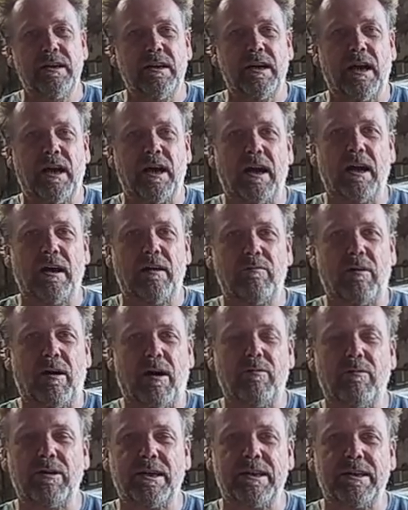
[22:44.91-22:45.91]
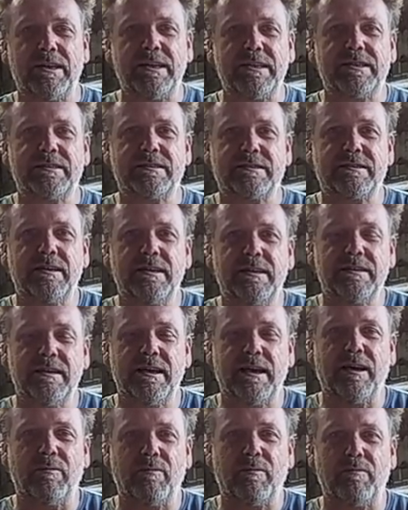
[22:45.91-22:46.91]
I will enlist the
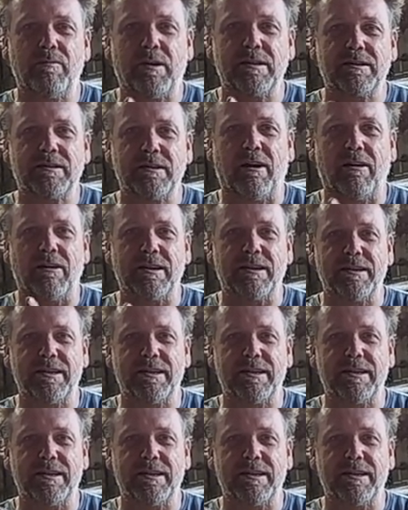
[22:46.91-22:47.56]
help of my darling